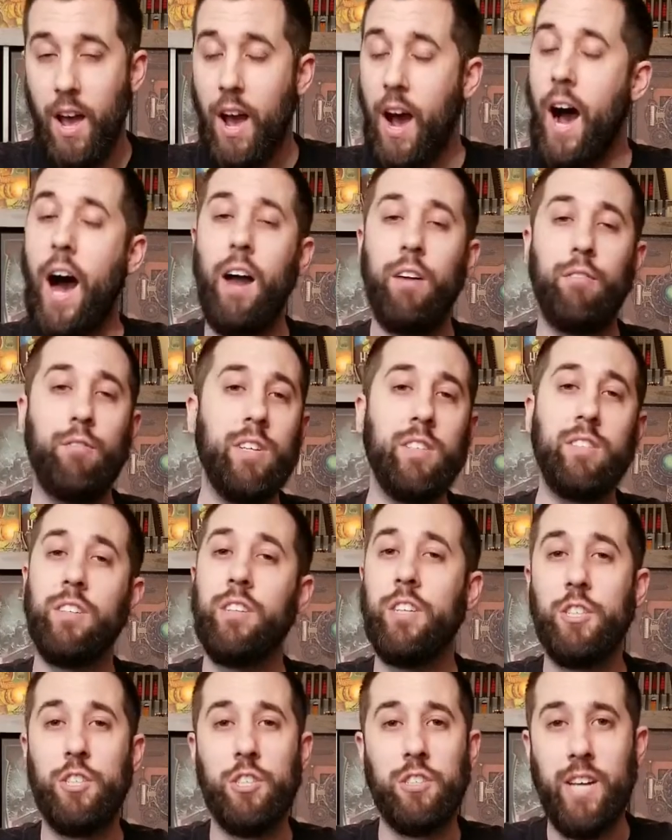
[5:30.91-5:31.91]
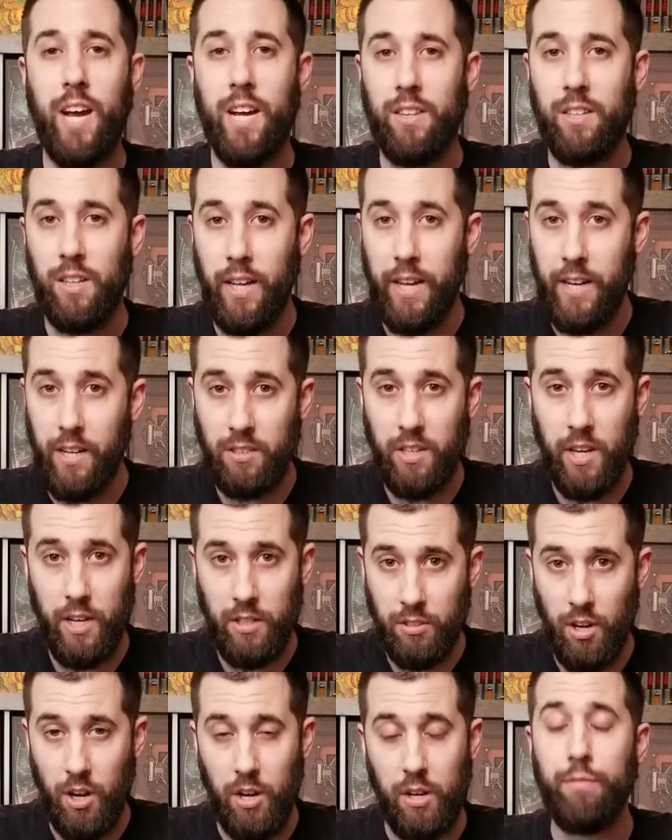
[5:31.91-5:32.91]
I recently just got the latest
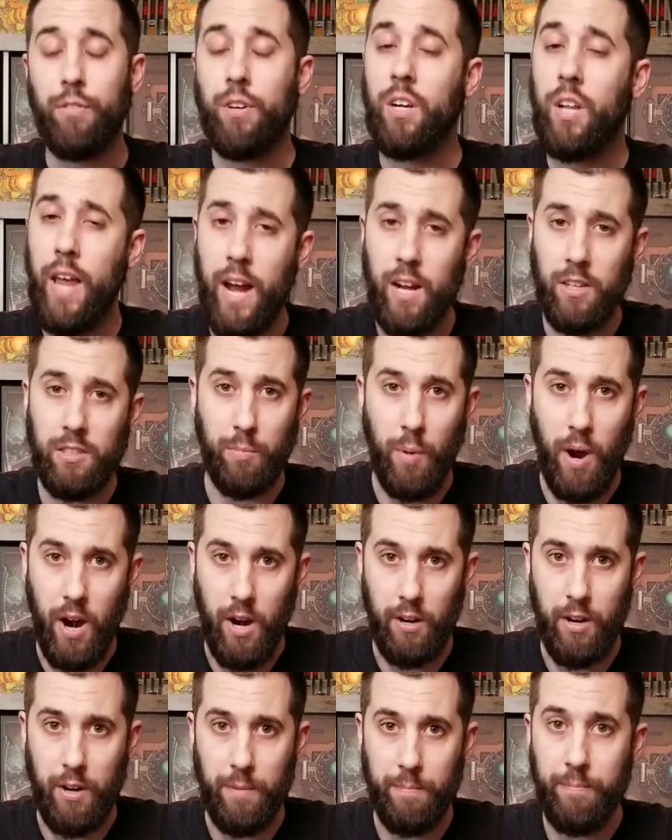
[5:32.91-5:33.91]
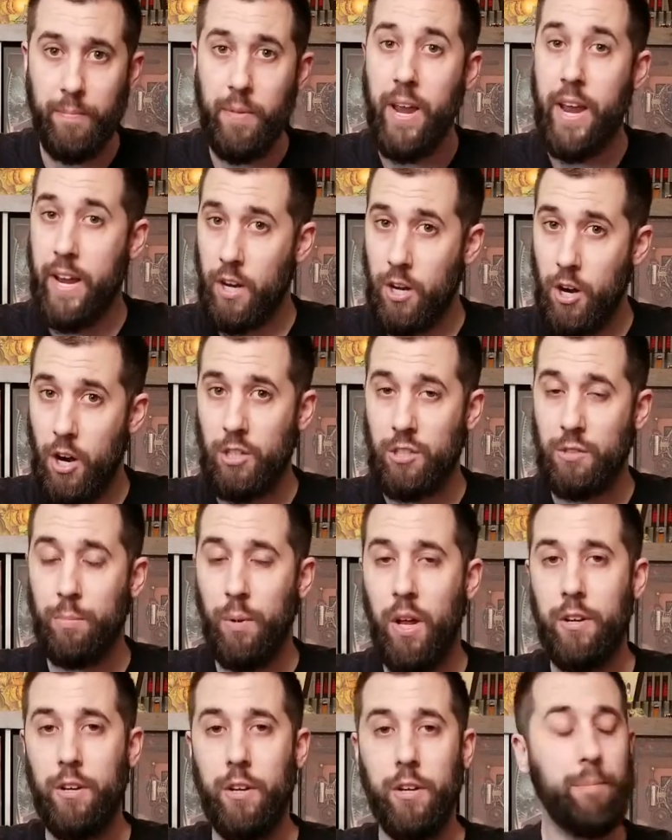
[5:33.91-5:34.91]
Kickstarter for Cloudspire and Ankar
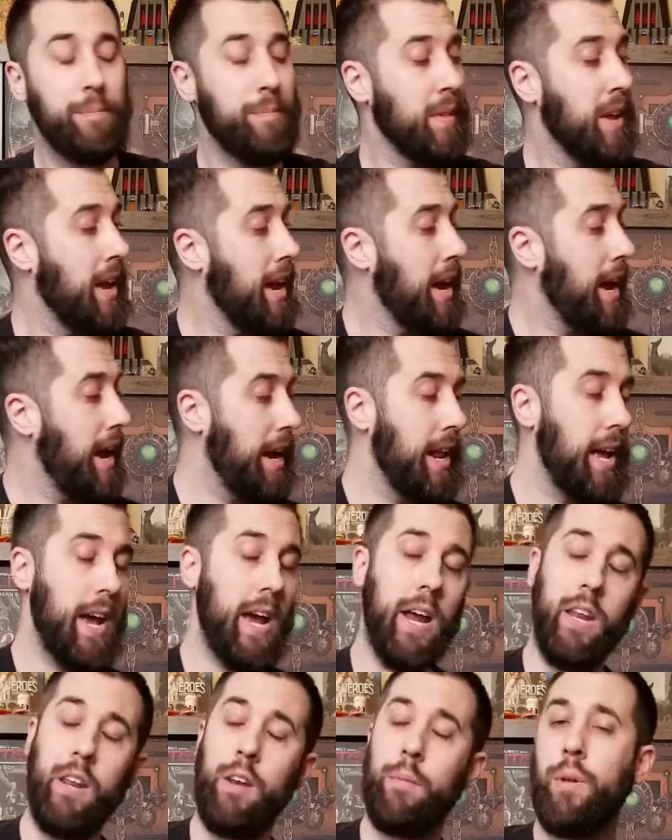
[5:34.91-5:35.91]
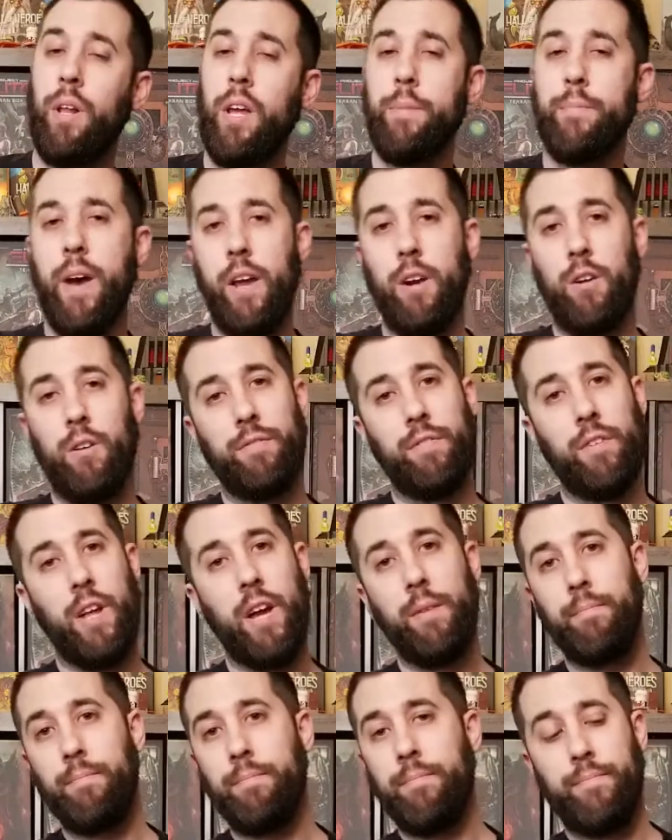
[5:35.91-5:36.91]
Splendor, and I added a playmat on for that.